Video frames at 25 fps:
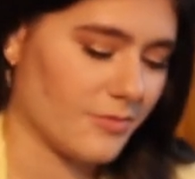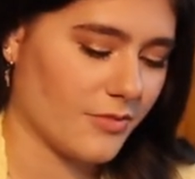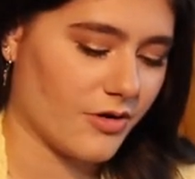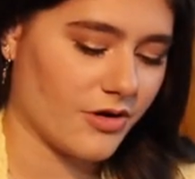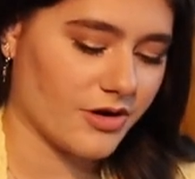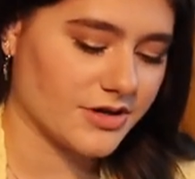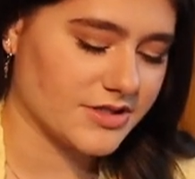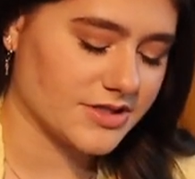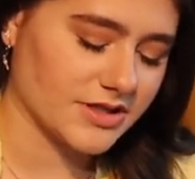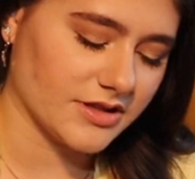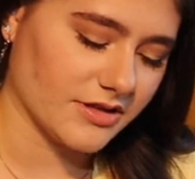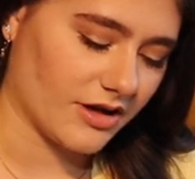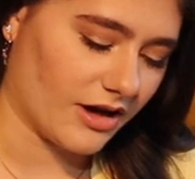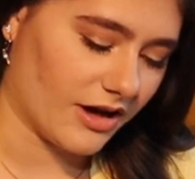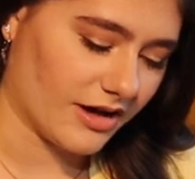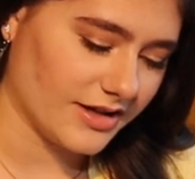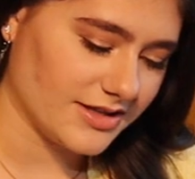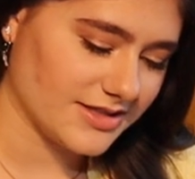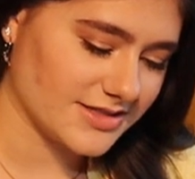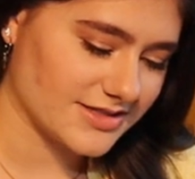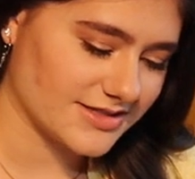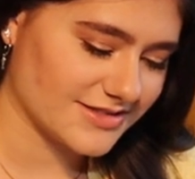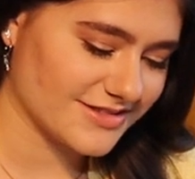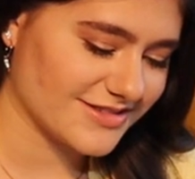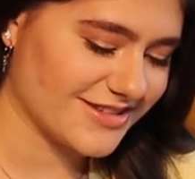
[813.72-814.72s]
marked a
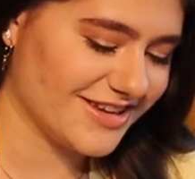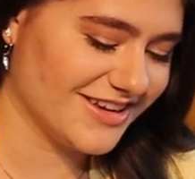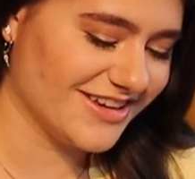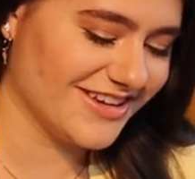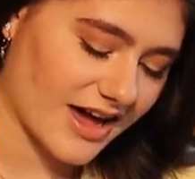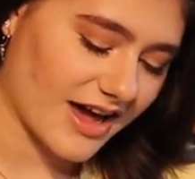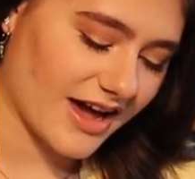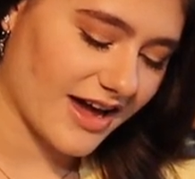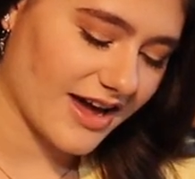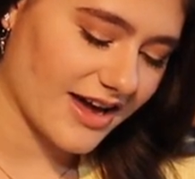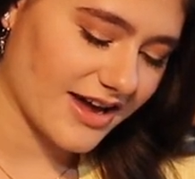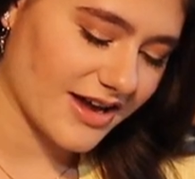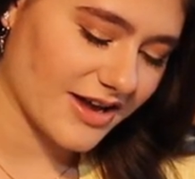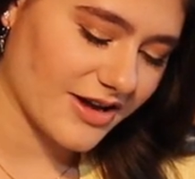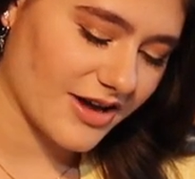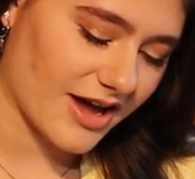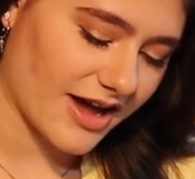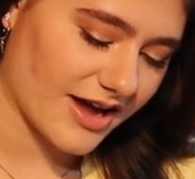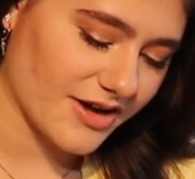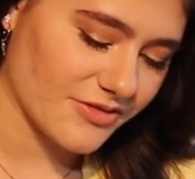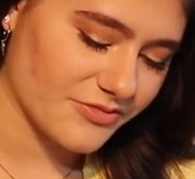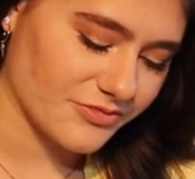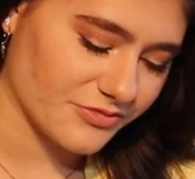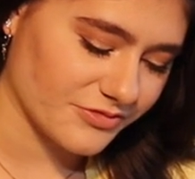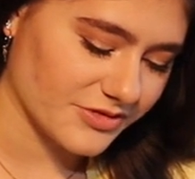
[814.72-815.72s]
lot. I
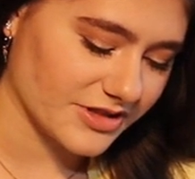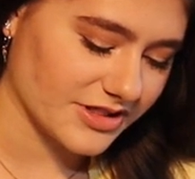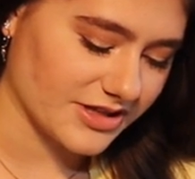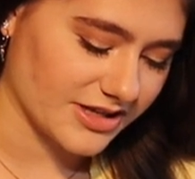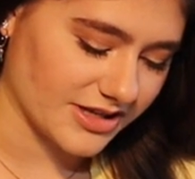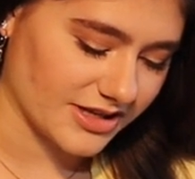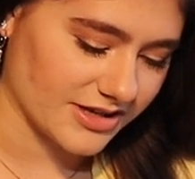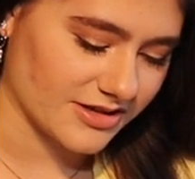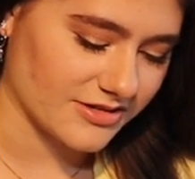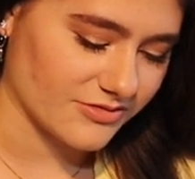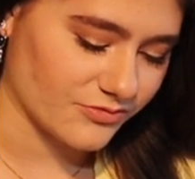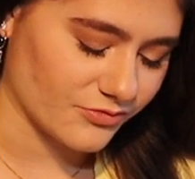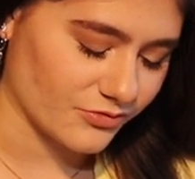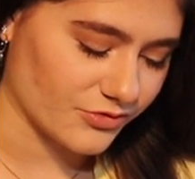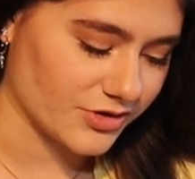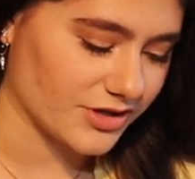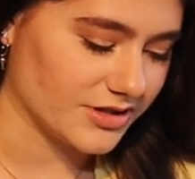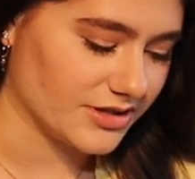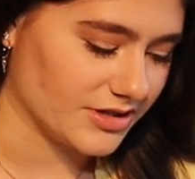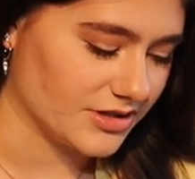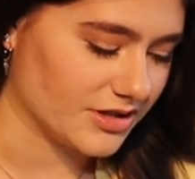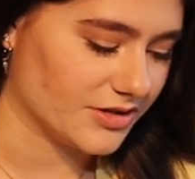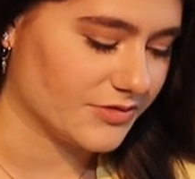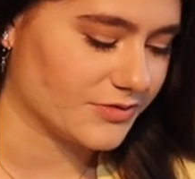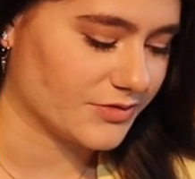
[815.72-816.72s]
really
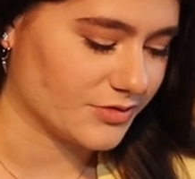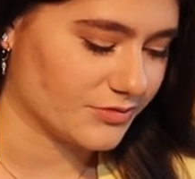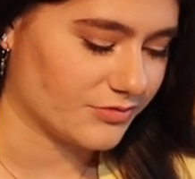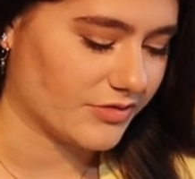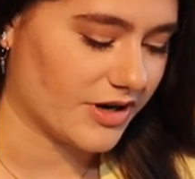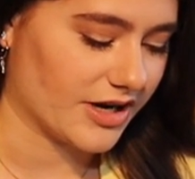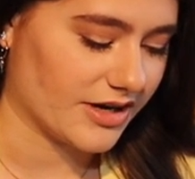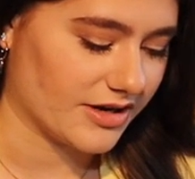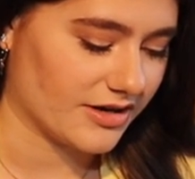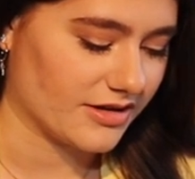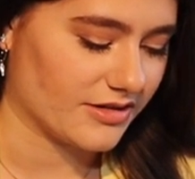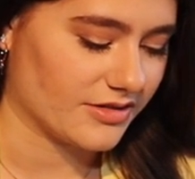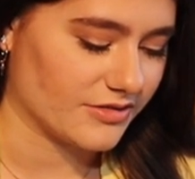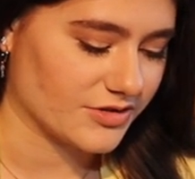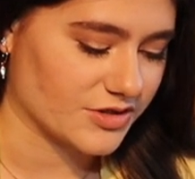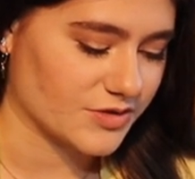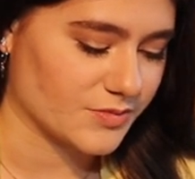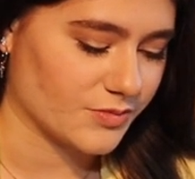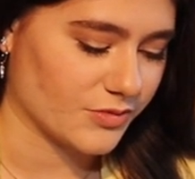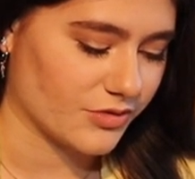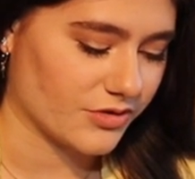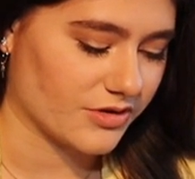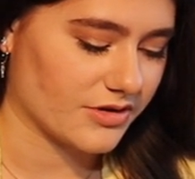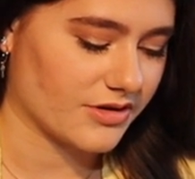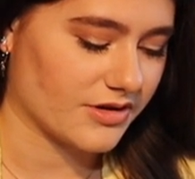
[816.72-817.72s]
loved the writing in this
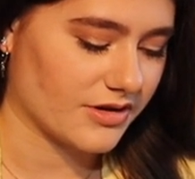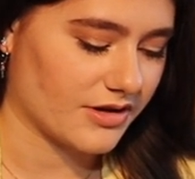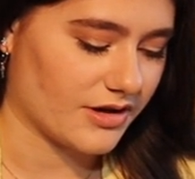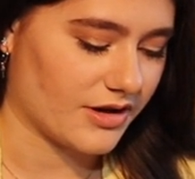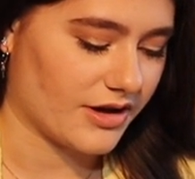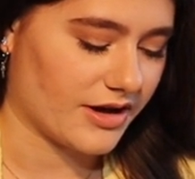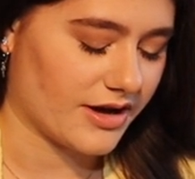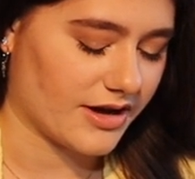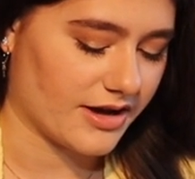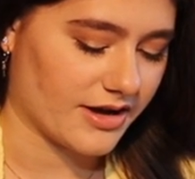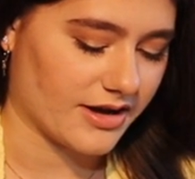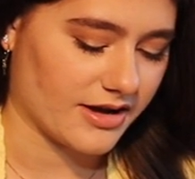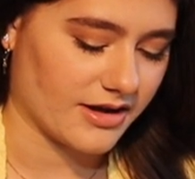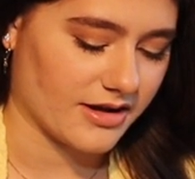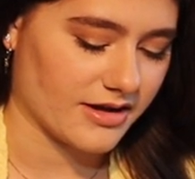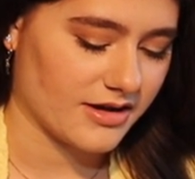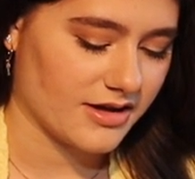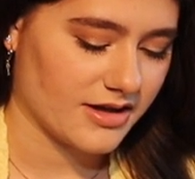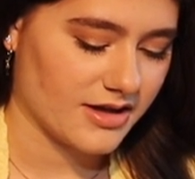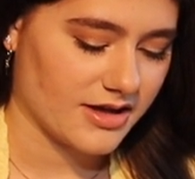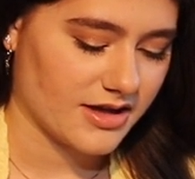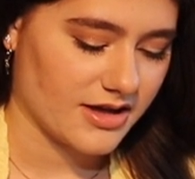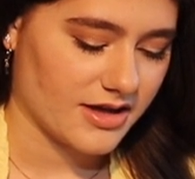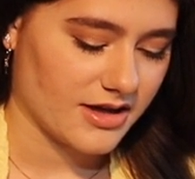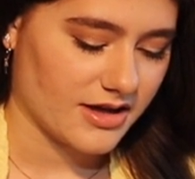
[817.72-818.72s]
book. I
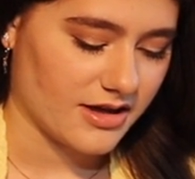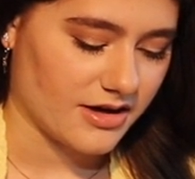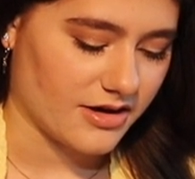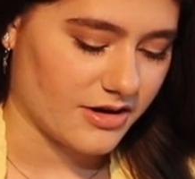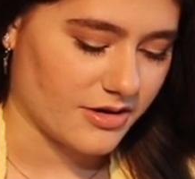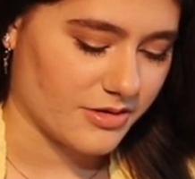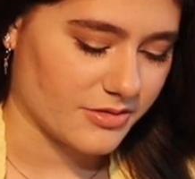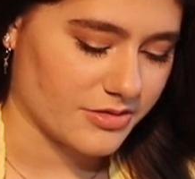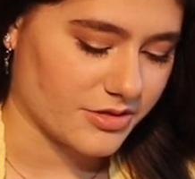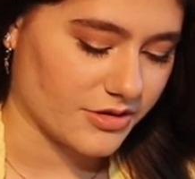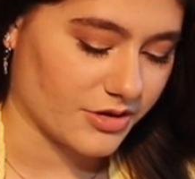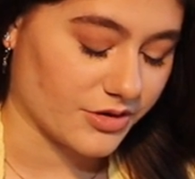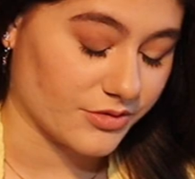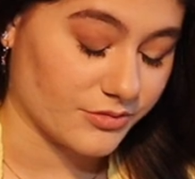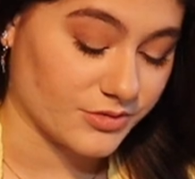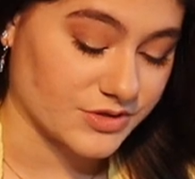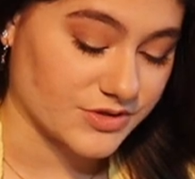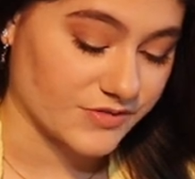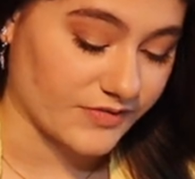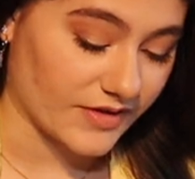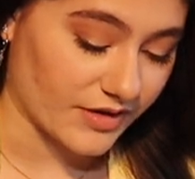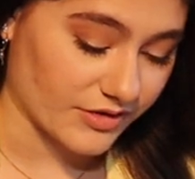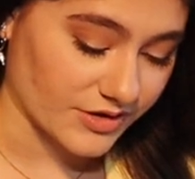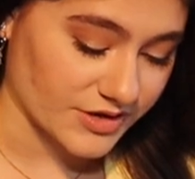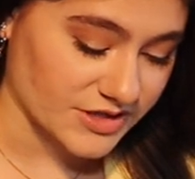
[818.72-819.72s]
thought it
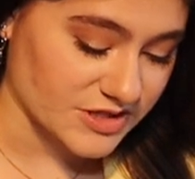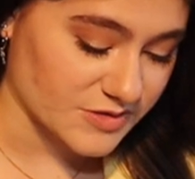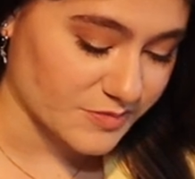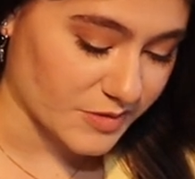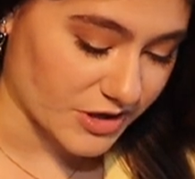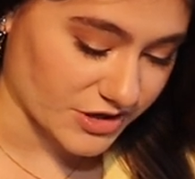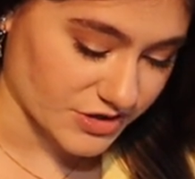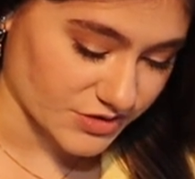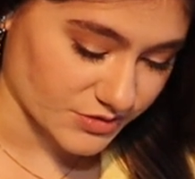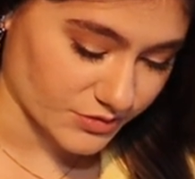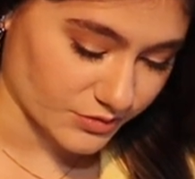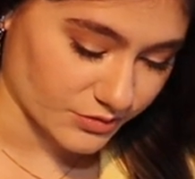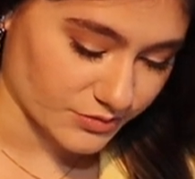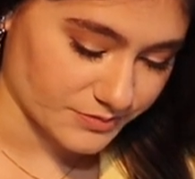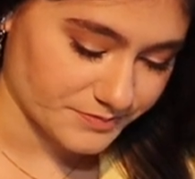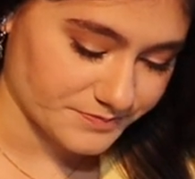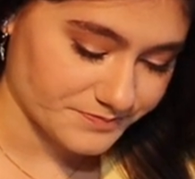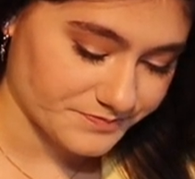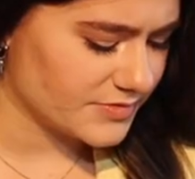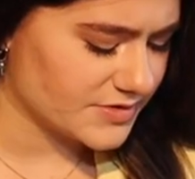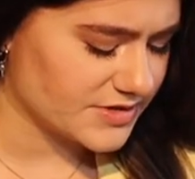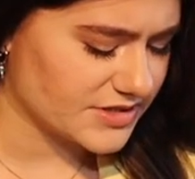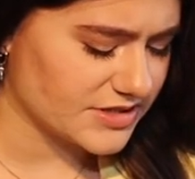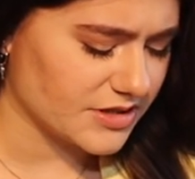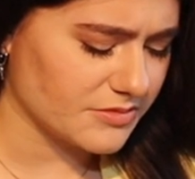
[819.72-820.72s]
was very special.
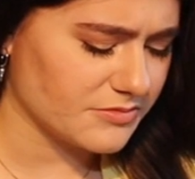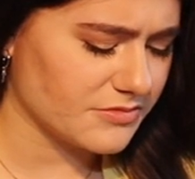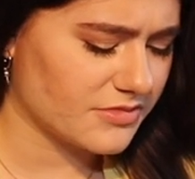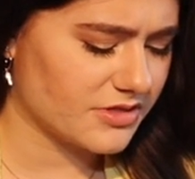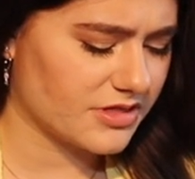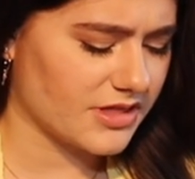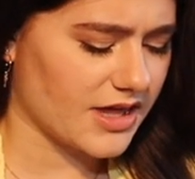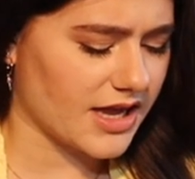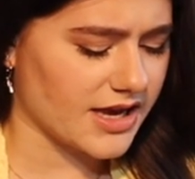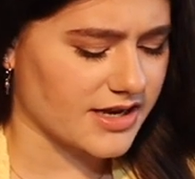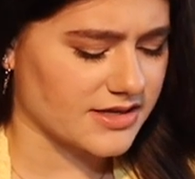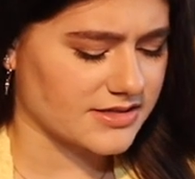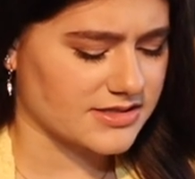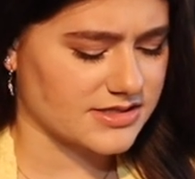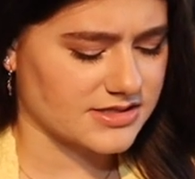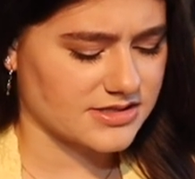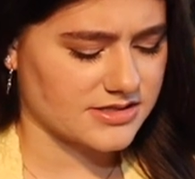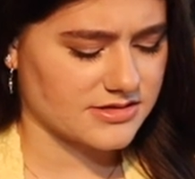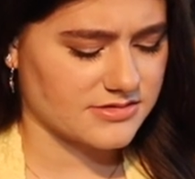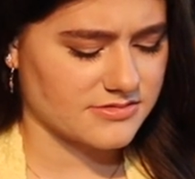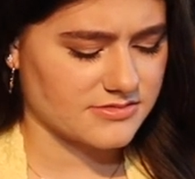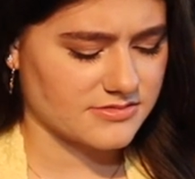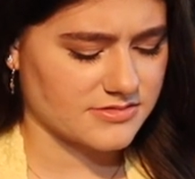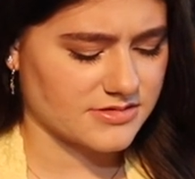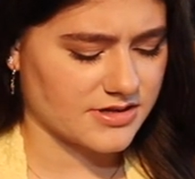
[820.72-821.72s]
Some
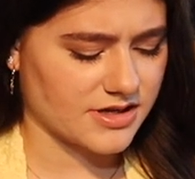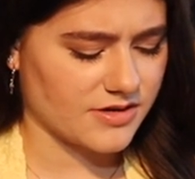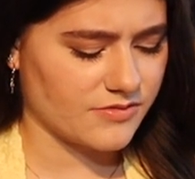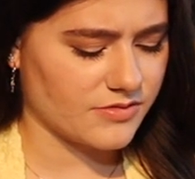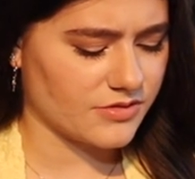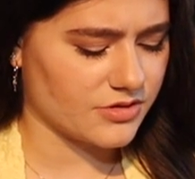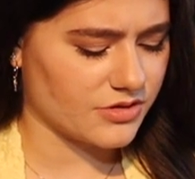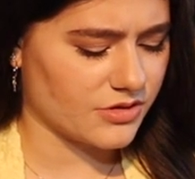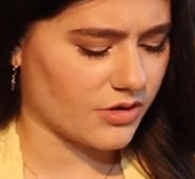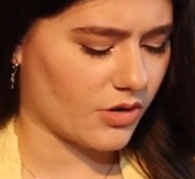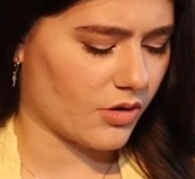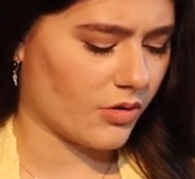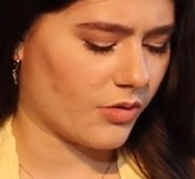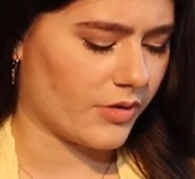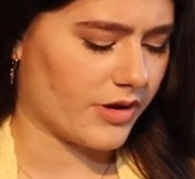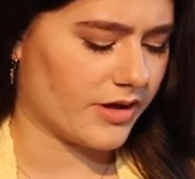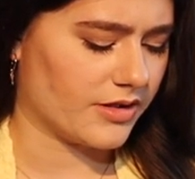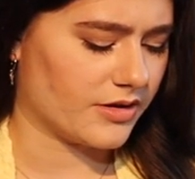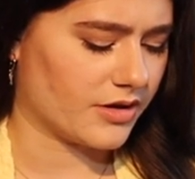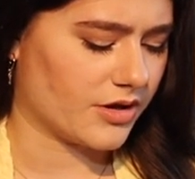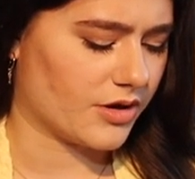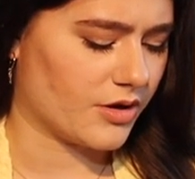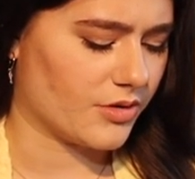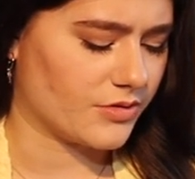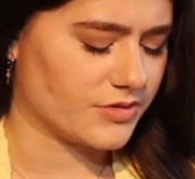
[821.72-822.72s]
things, even though
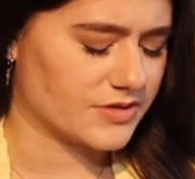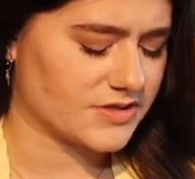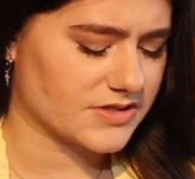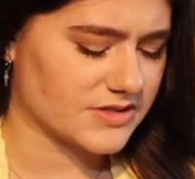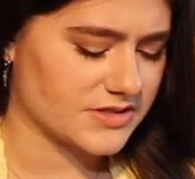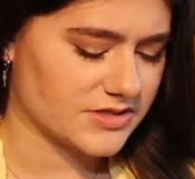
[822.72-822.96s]
Elio is